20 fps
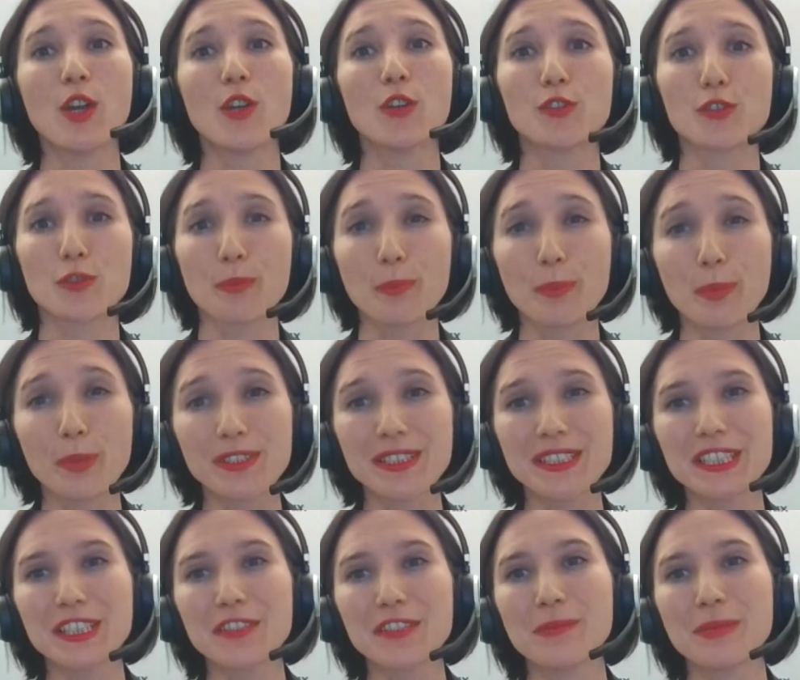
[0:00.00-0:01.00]
the
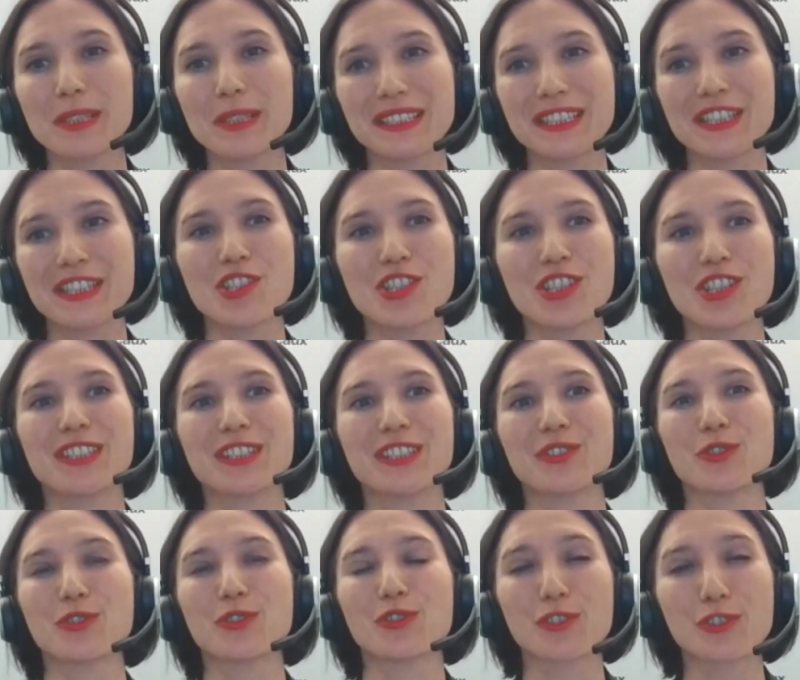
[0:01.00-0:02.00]
positive messages and
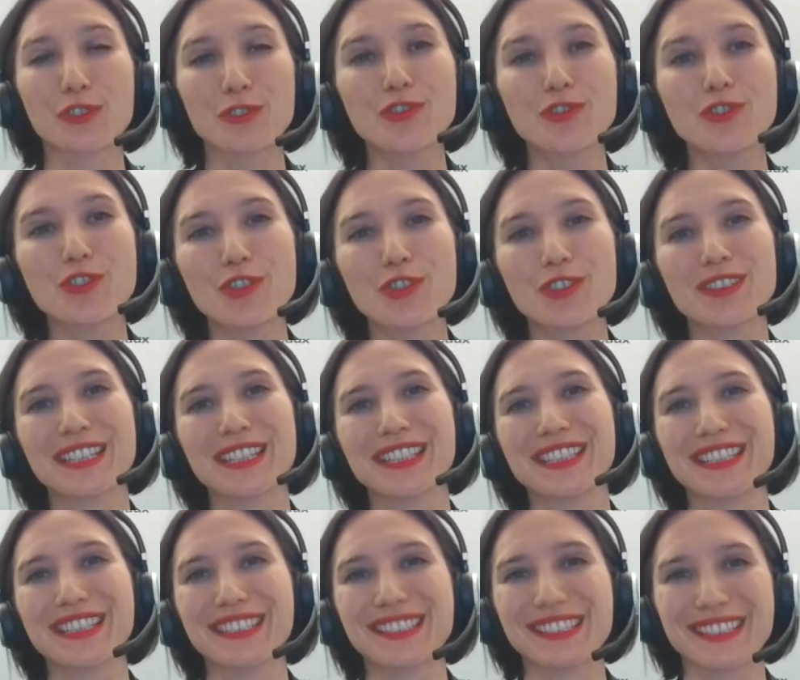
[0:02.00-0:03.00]
the solutions that
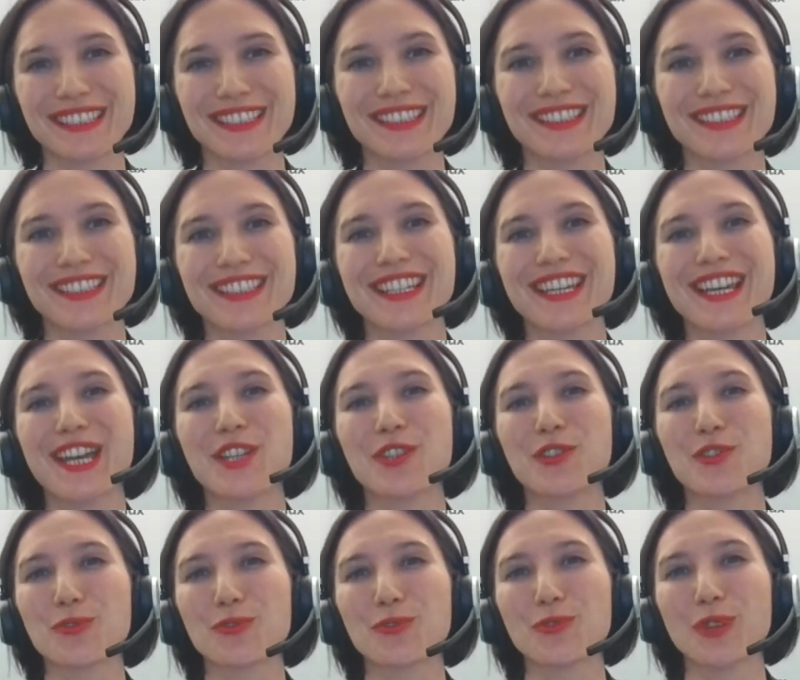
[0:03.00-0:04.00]
exist
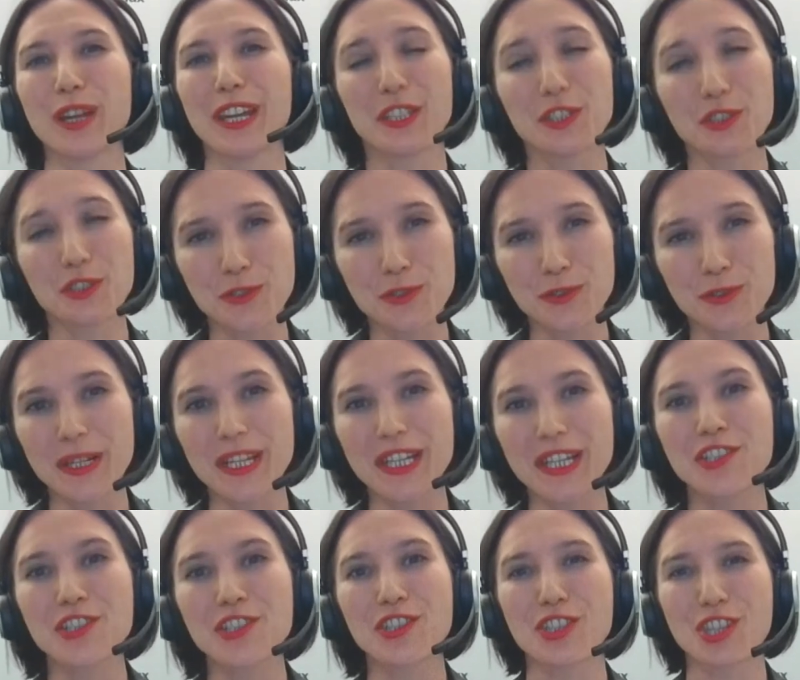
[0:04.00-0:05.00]
to
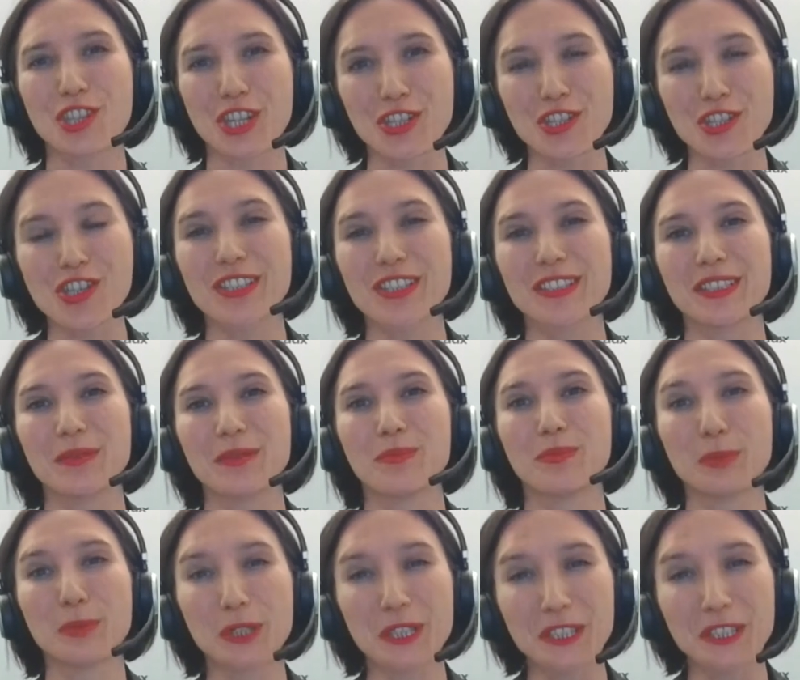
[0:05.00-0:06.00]
encourage changes in
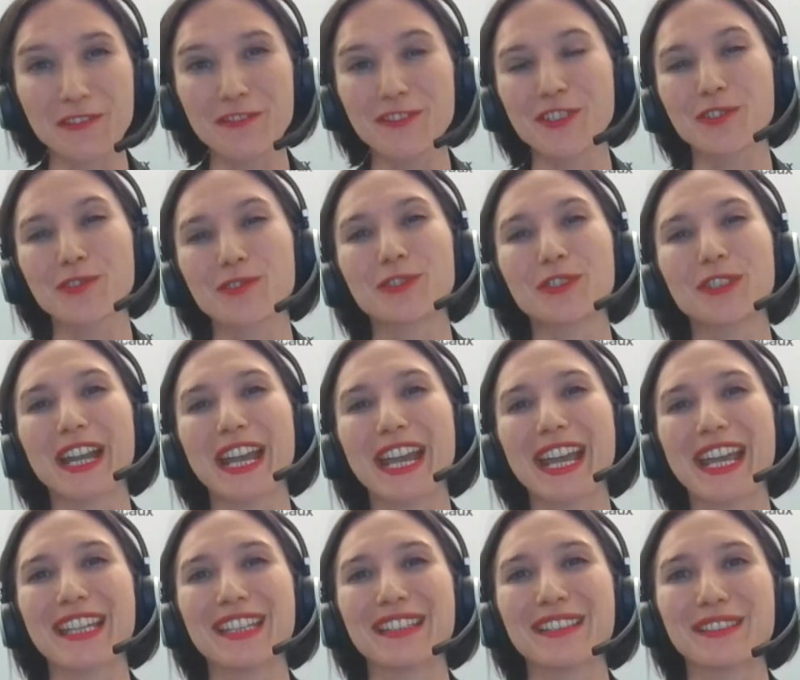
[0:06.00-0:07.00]
behavior
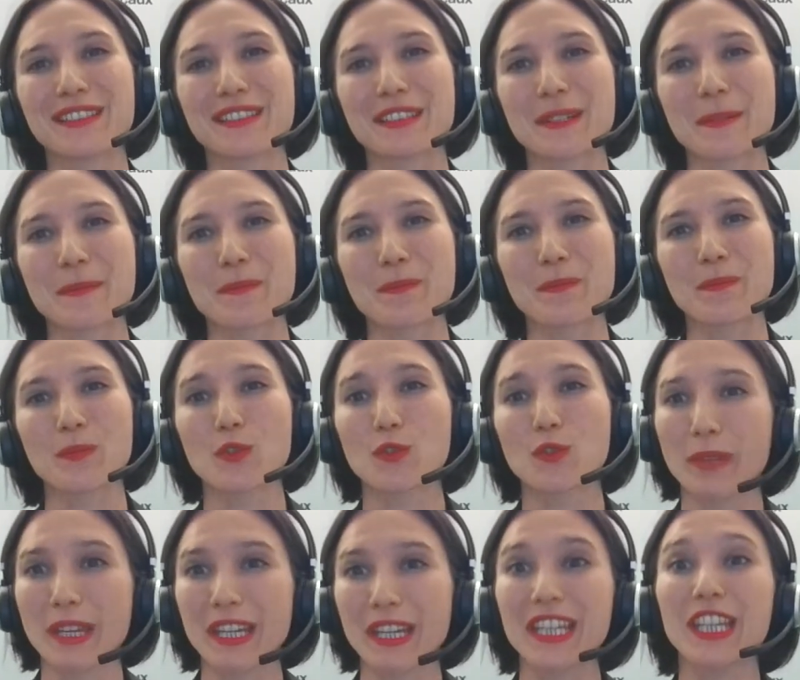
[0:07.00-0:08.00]
and to
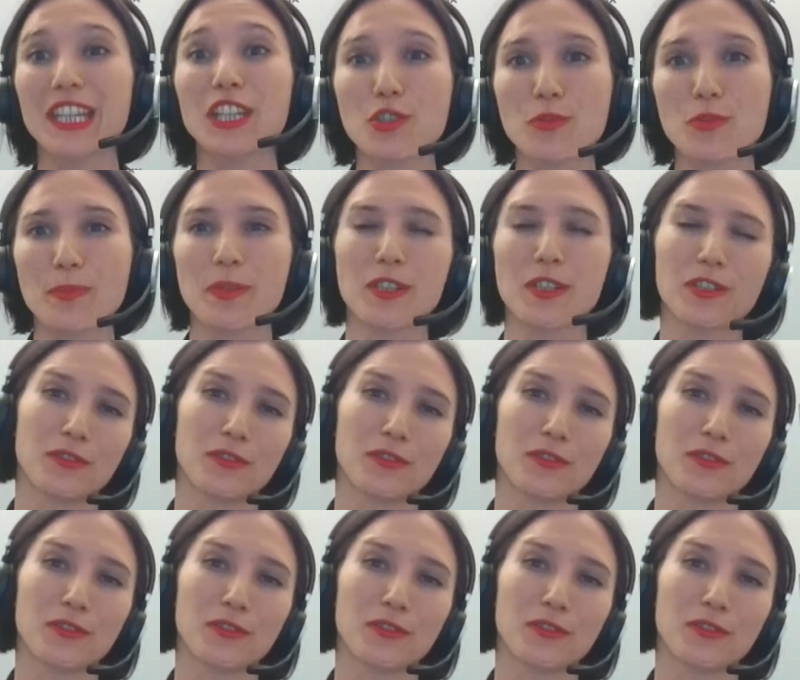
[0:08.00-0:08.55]
make each